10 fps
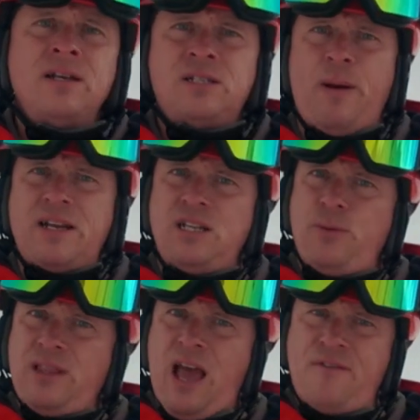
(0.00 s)
especially
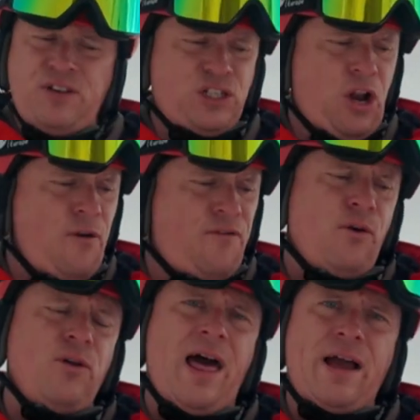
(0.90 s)
with the heavy
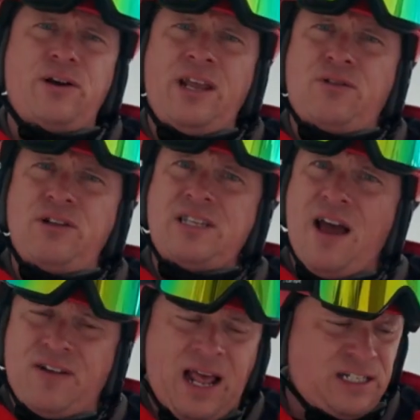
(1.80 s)
snowfall. That could increase the
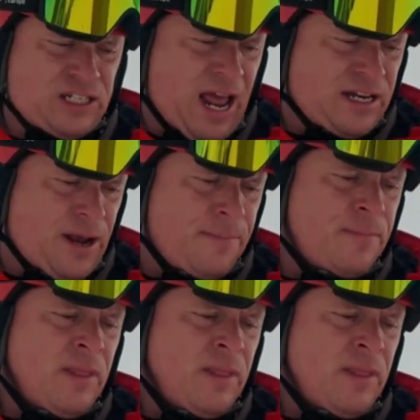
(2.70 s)
avalanche danger.